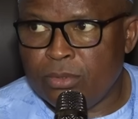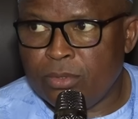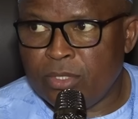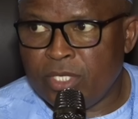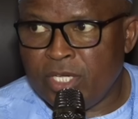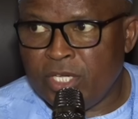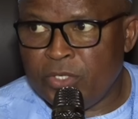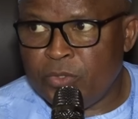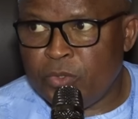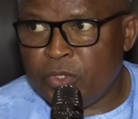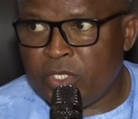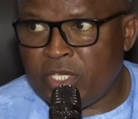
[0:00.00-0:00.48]

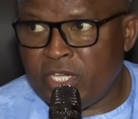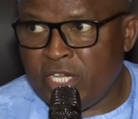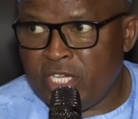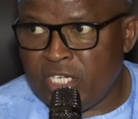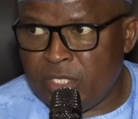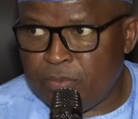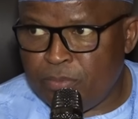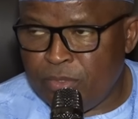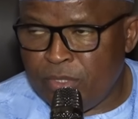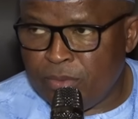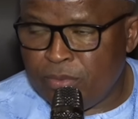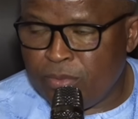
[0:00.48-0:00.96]

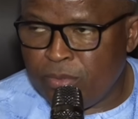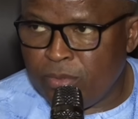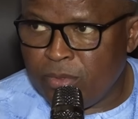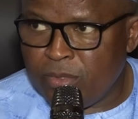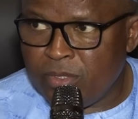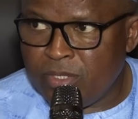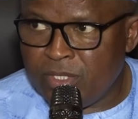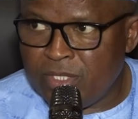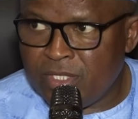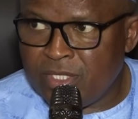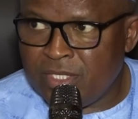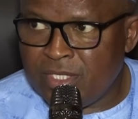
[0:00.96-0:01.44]
educate people
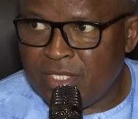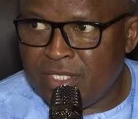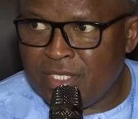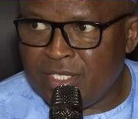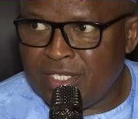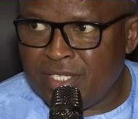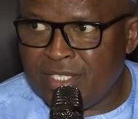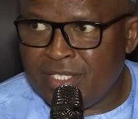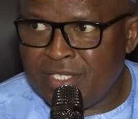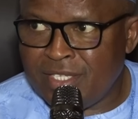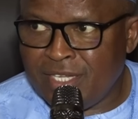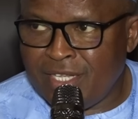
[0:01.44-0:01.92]

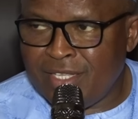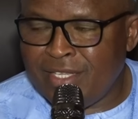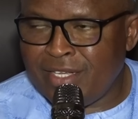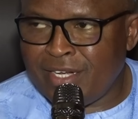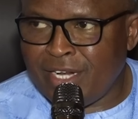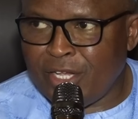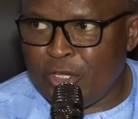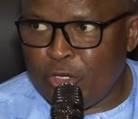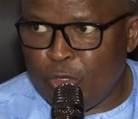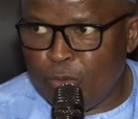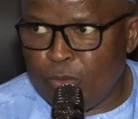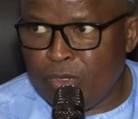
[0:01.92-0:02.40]
that there
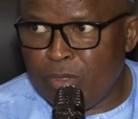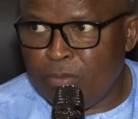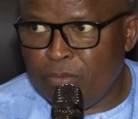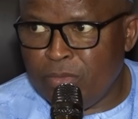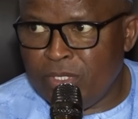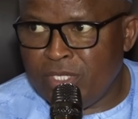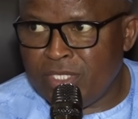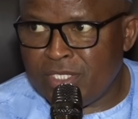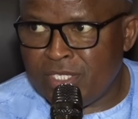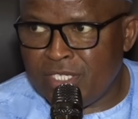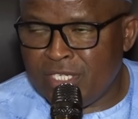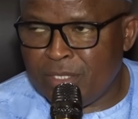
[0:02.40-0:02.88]
are human
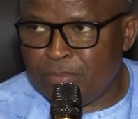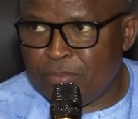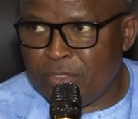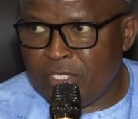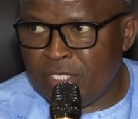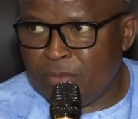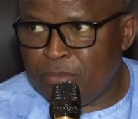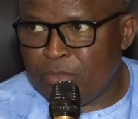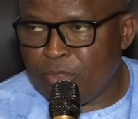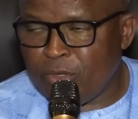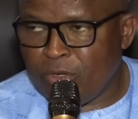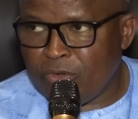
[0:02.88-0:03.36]
beings in the
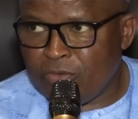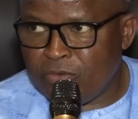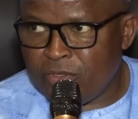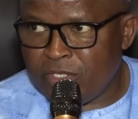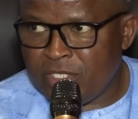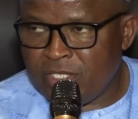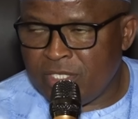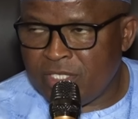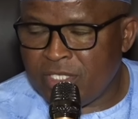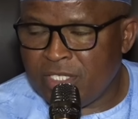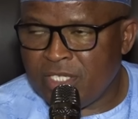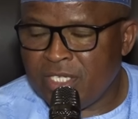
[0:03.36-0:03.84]
PDP
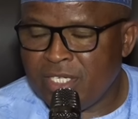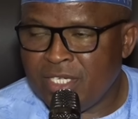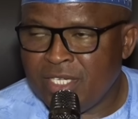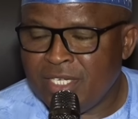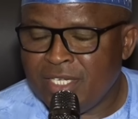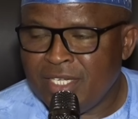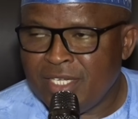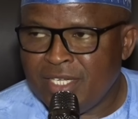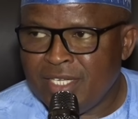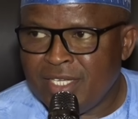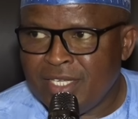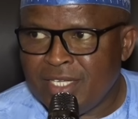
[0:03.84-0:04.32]
office
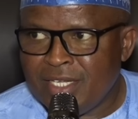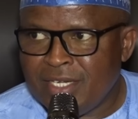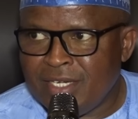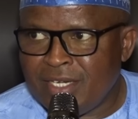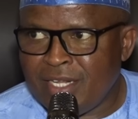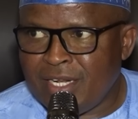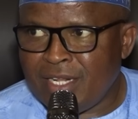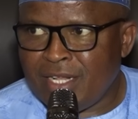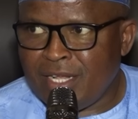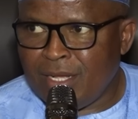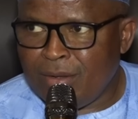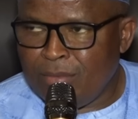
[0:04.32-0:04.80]

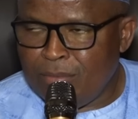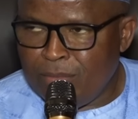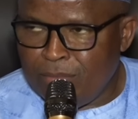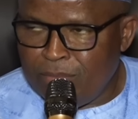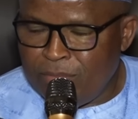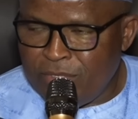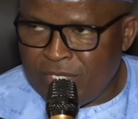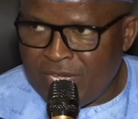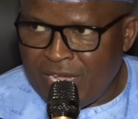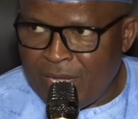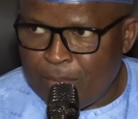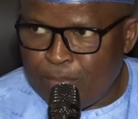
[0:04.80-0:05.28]
that can
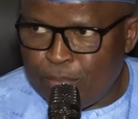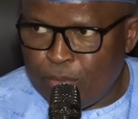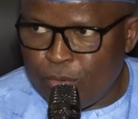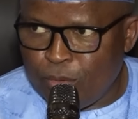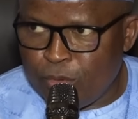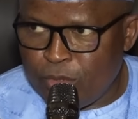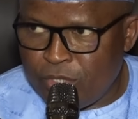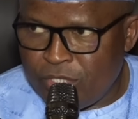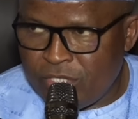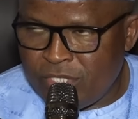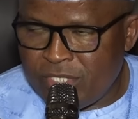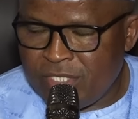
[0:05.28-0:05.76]
be
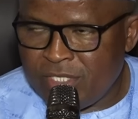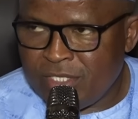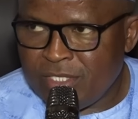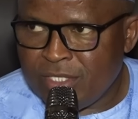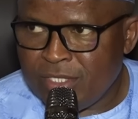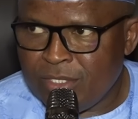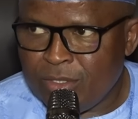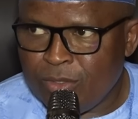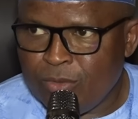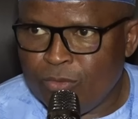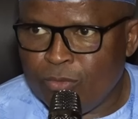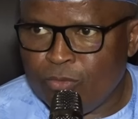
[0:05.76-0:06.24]
approached
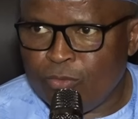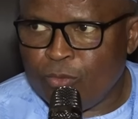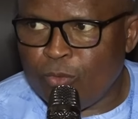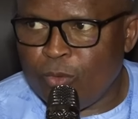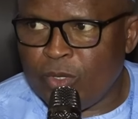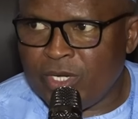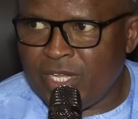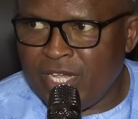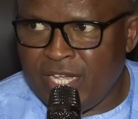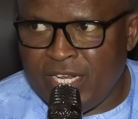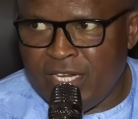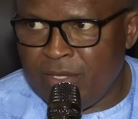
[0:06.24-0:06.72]
for
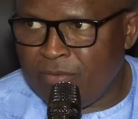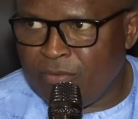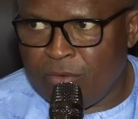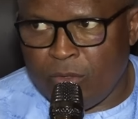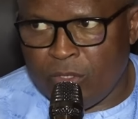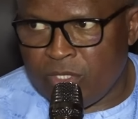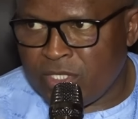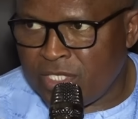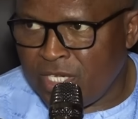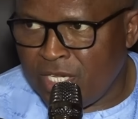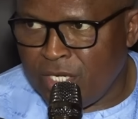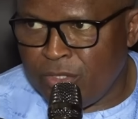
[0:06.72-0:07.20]
whatever
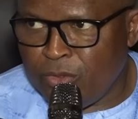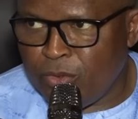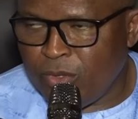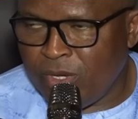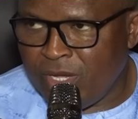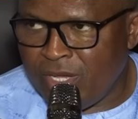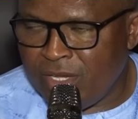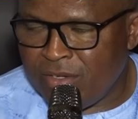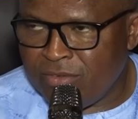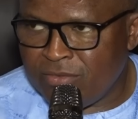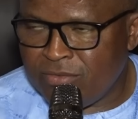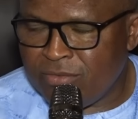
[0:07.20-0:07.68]
concern you
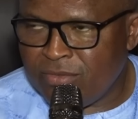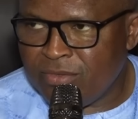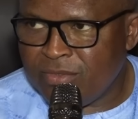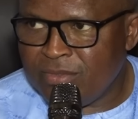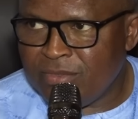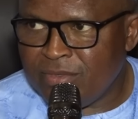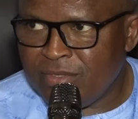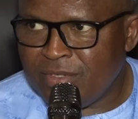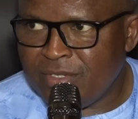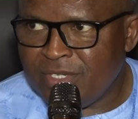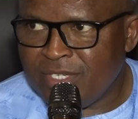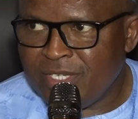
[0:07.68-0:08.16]
have.
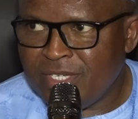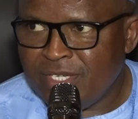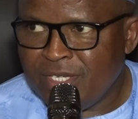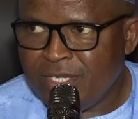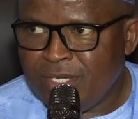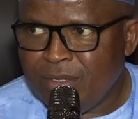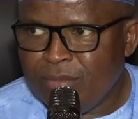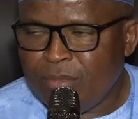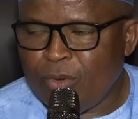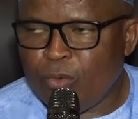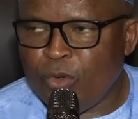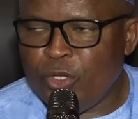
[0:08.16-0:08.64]

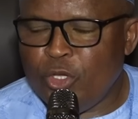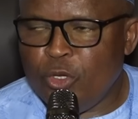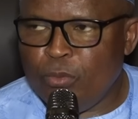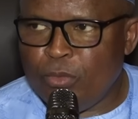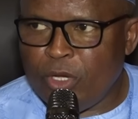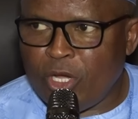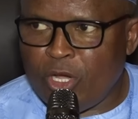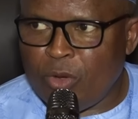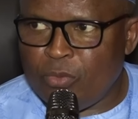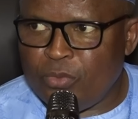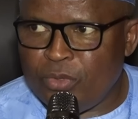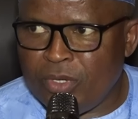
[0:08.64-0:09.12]
But when you
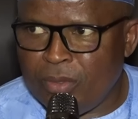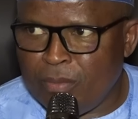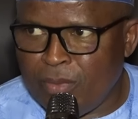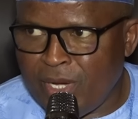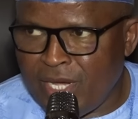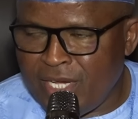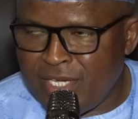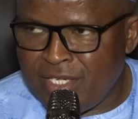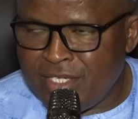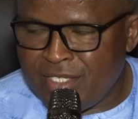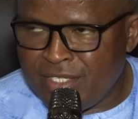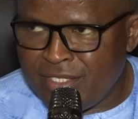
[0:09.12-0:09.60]
make up your
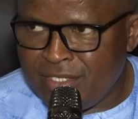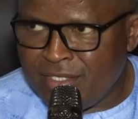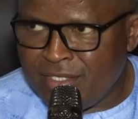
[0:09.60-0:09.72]
mind